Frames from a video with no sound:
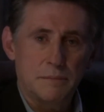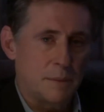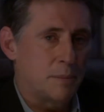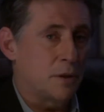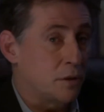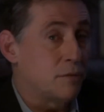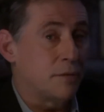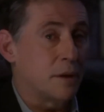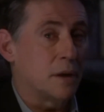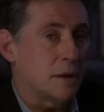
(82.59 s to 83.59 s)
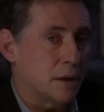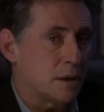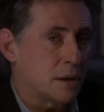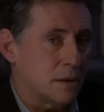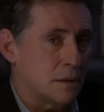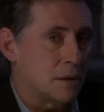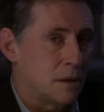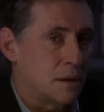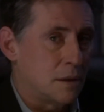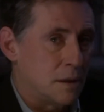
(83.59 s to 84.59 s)
people you feel that can
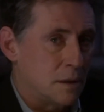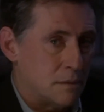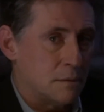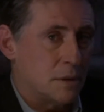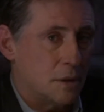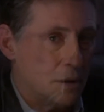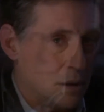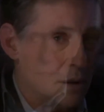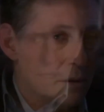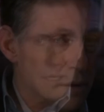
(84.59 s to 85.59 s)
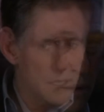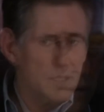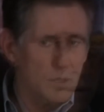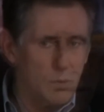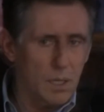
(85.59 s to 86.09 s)
really go the and distance.